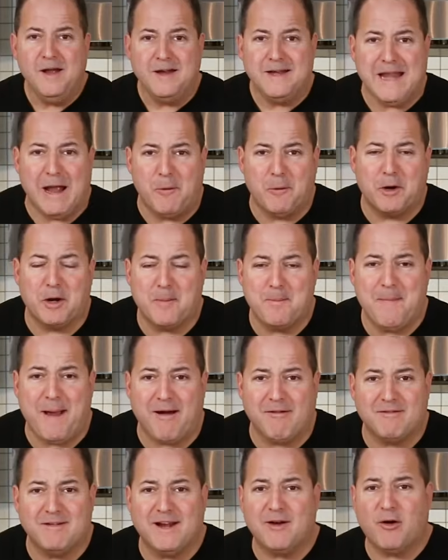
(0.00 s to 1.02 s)
Now we're gonna
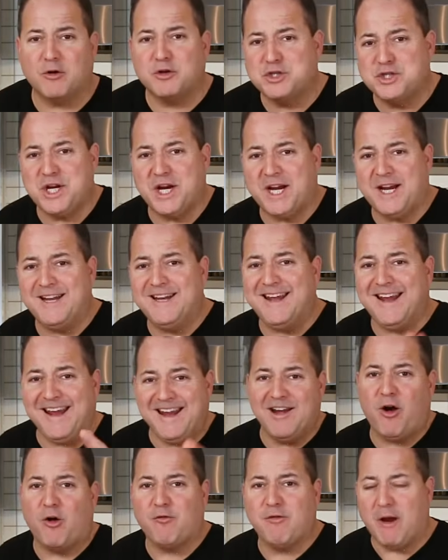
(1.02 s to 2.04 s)
marinate our chicken
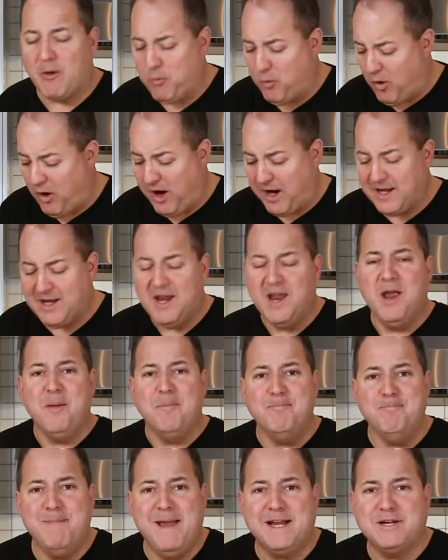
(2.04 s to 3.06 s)
in our red wine.
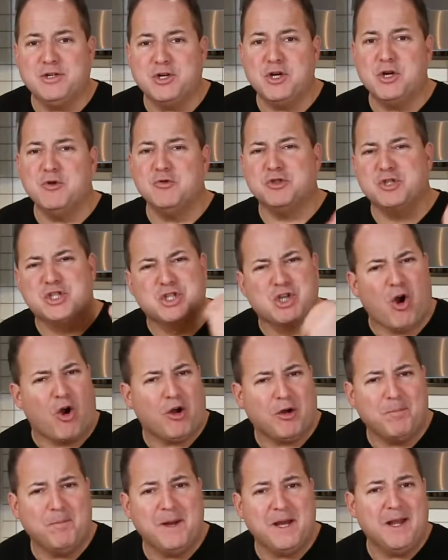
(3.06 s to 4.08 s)
Make sure you use
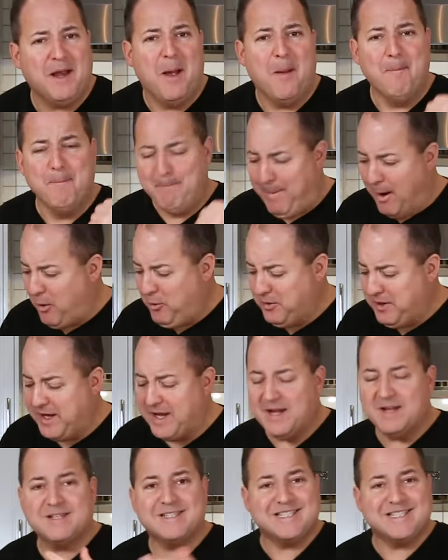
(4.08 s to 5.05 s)
dark meat, bone in,